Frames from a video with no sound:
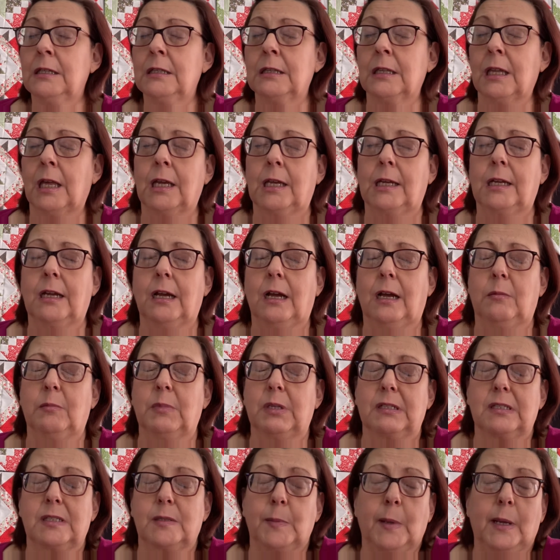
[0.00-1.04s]
Like, I'm
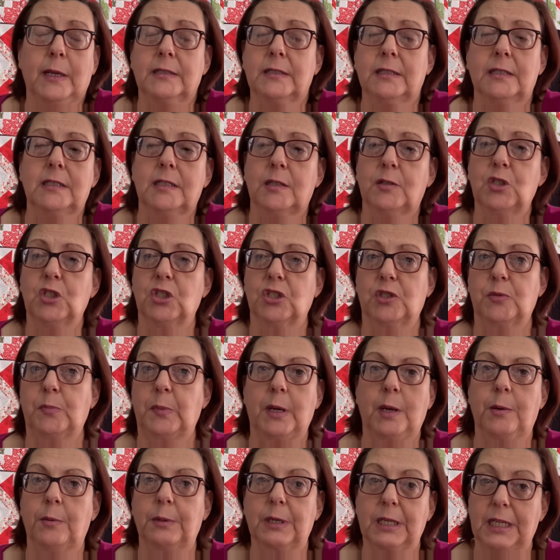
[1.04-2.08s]
expecting to just be
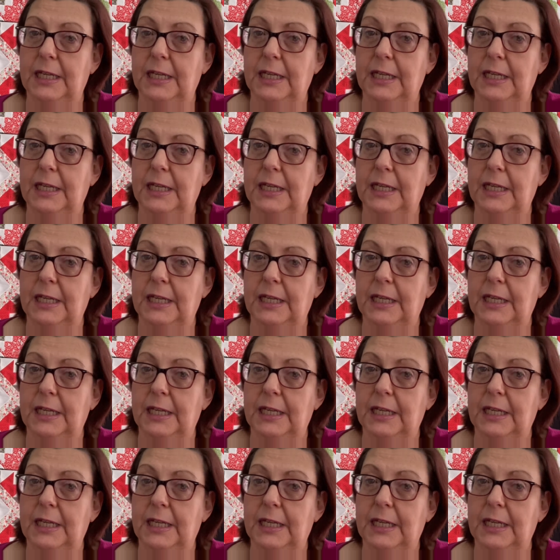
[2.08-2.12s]
able to